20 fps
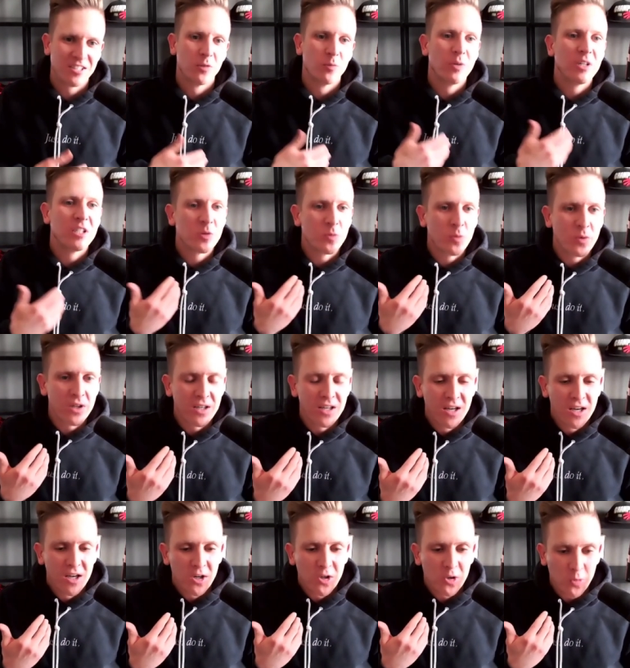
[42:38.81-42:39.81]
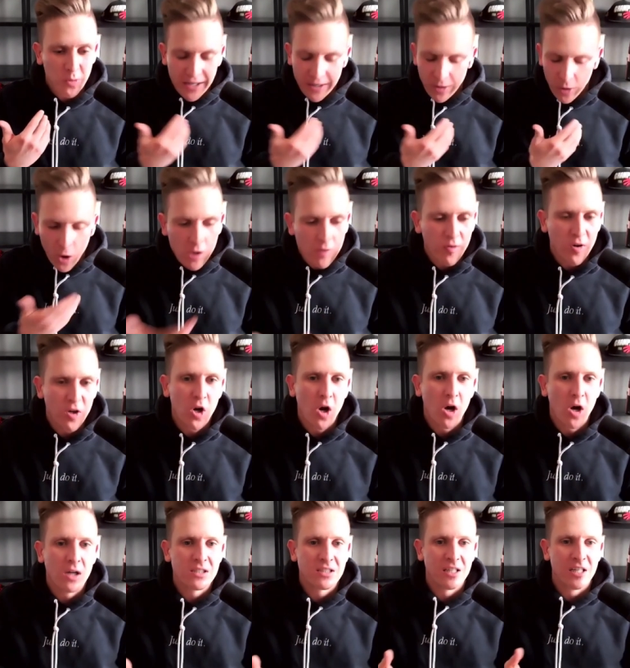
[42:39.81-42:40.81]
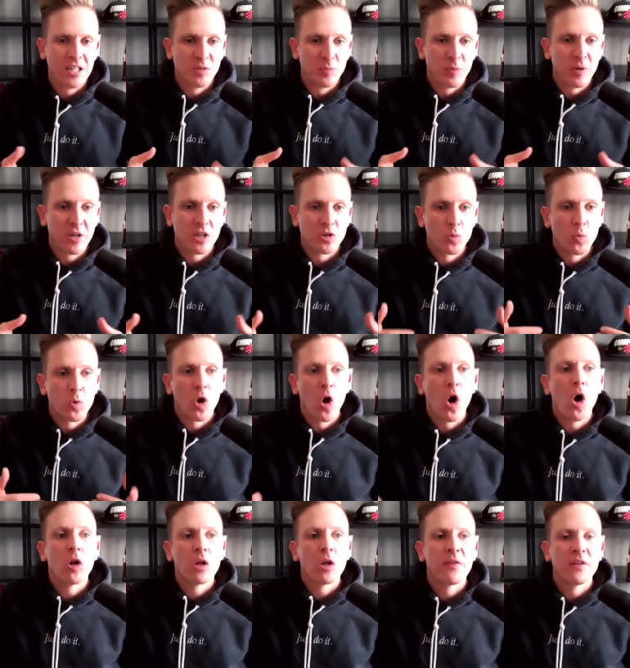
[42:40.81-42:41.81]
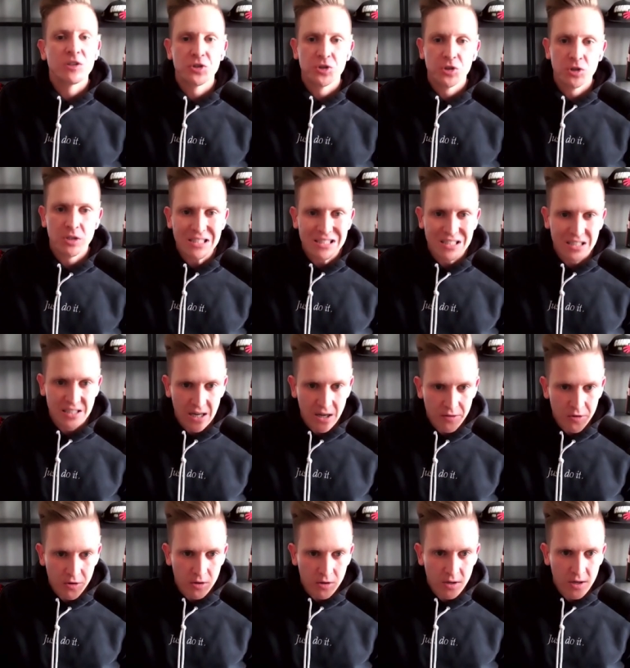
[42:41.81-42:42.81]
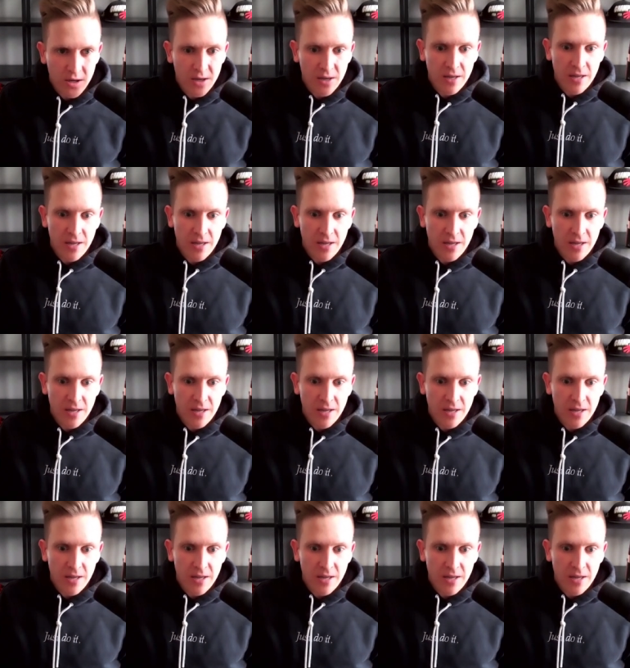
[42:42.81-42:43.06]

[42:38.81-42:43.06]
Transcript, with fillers: the reason we create all of our content is because we're all on this journey together.